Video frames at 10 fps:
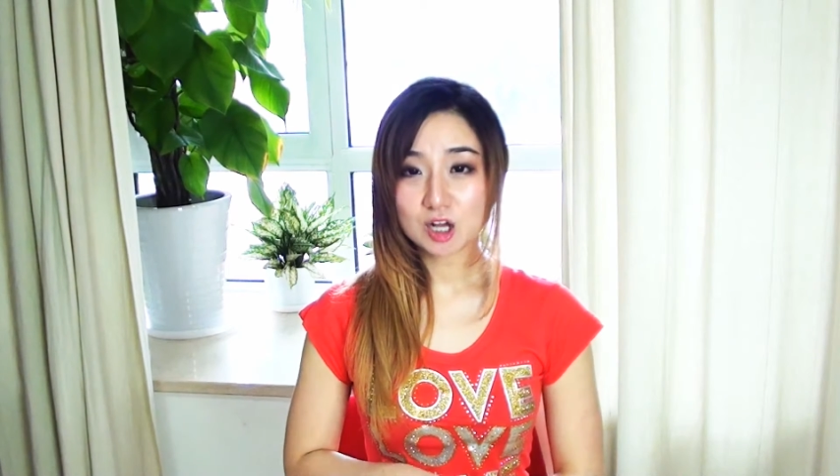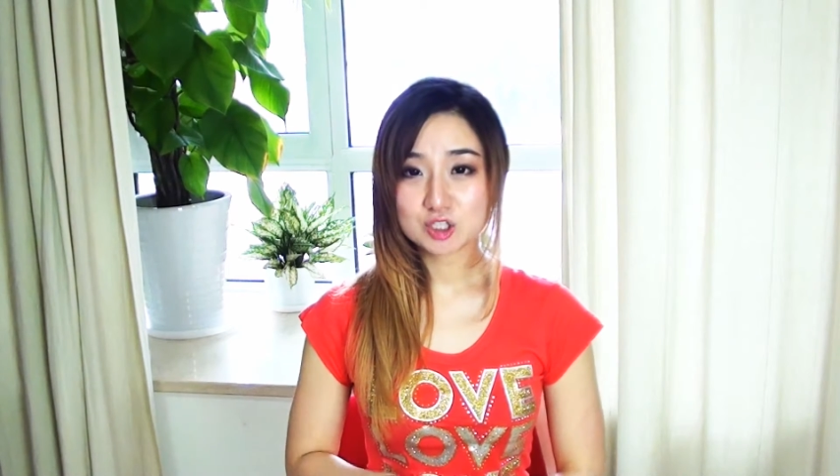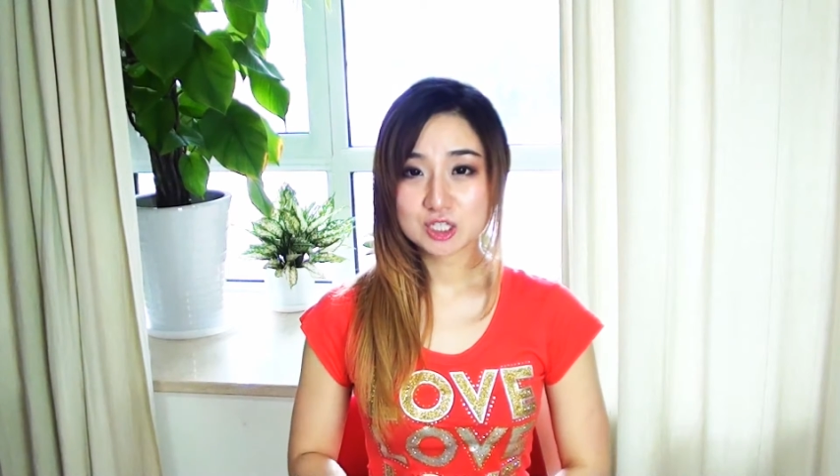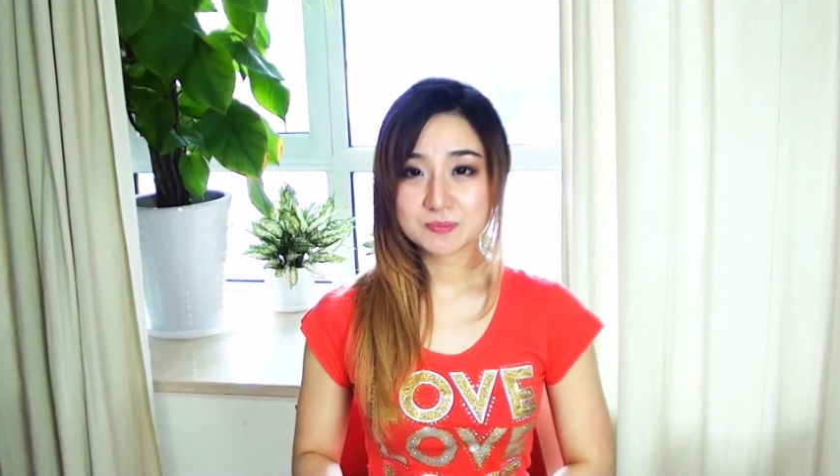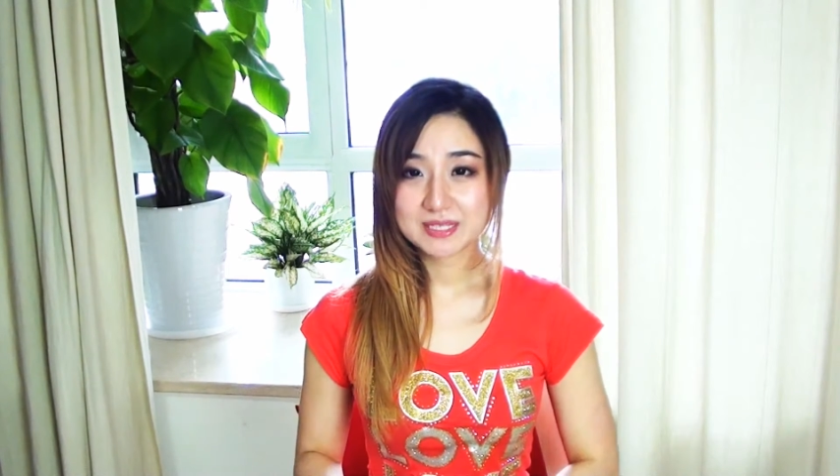I'll
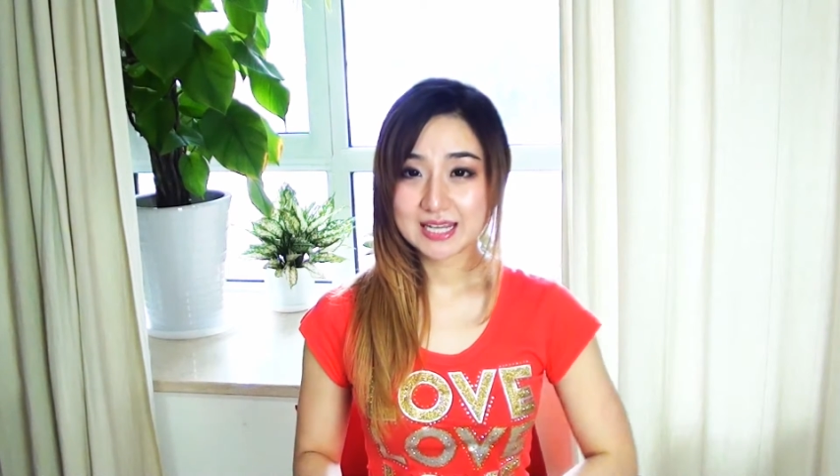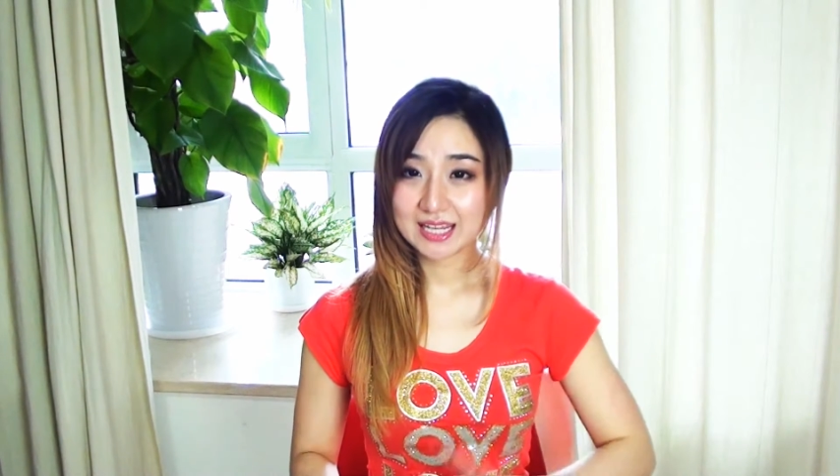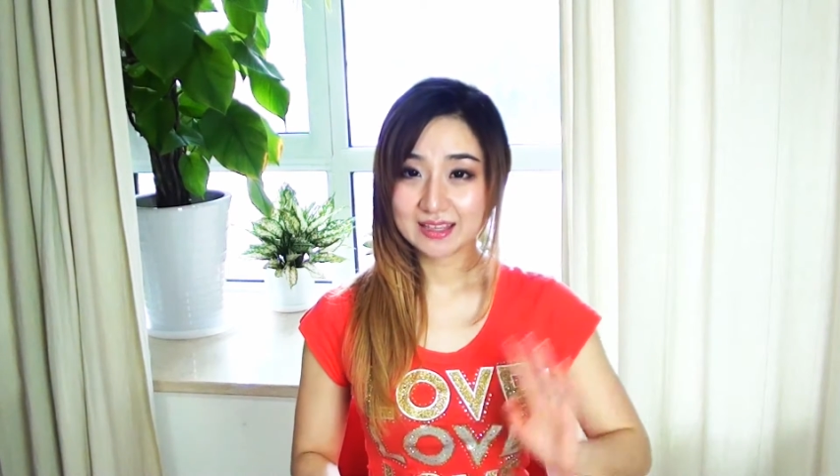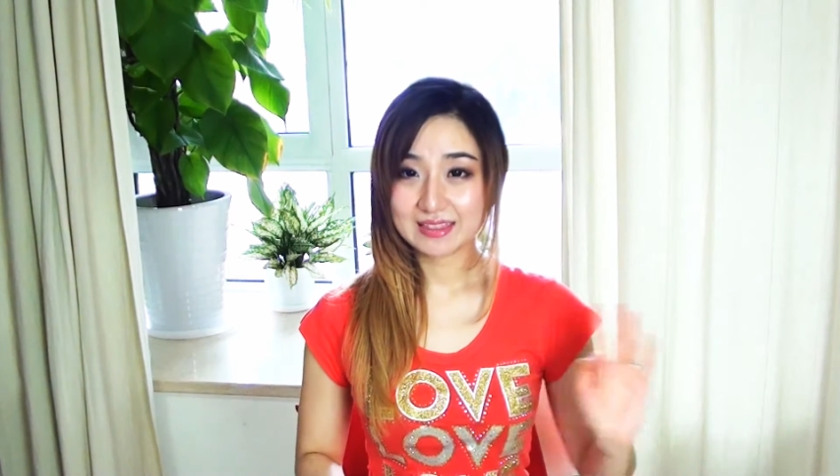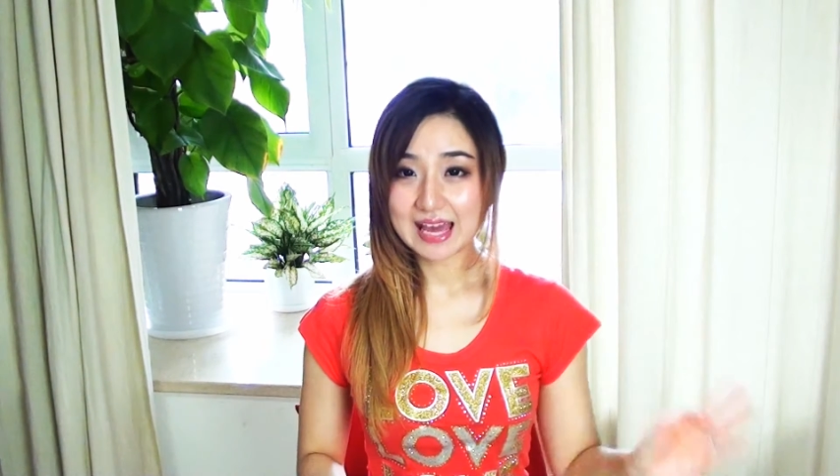just be
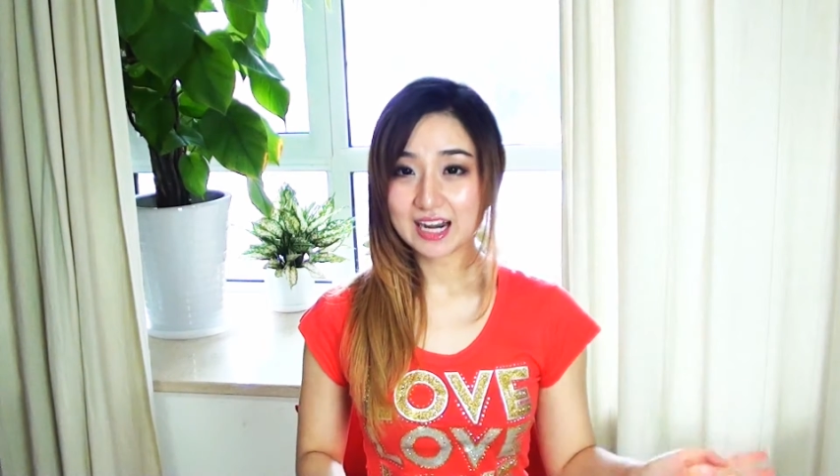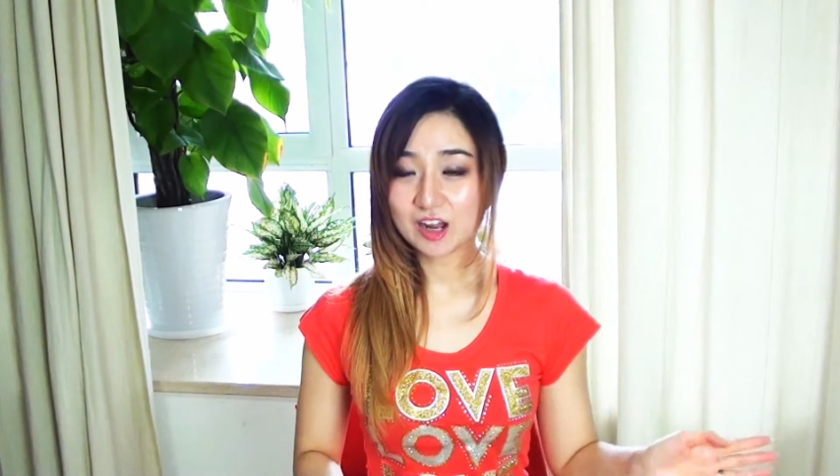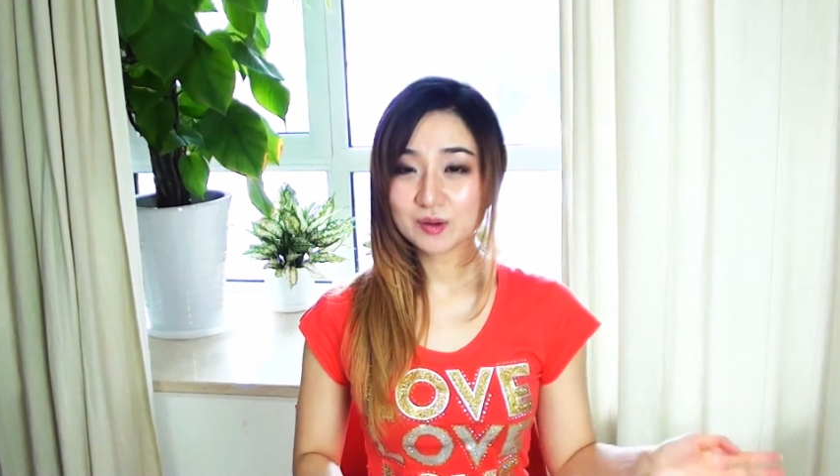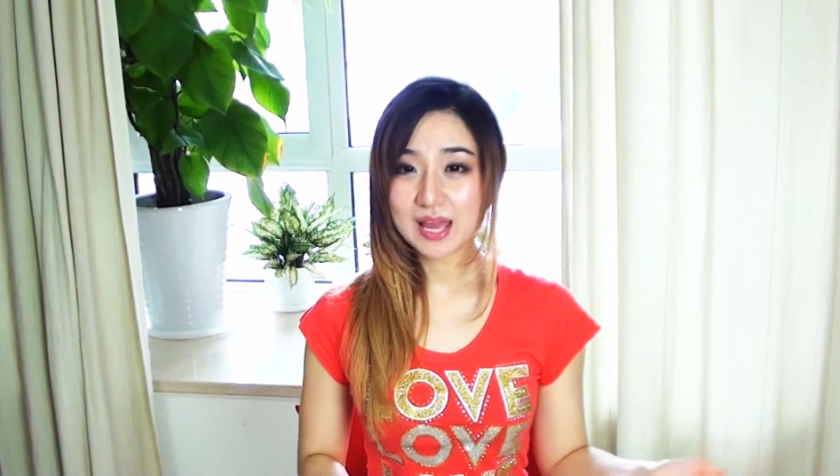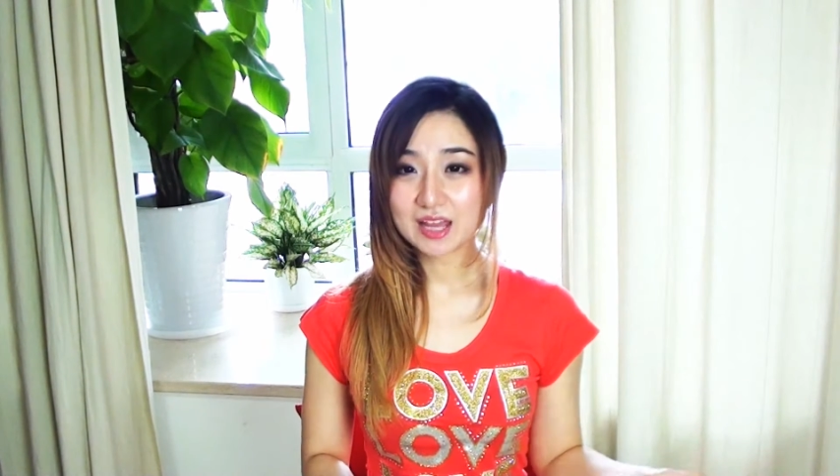taking that out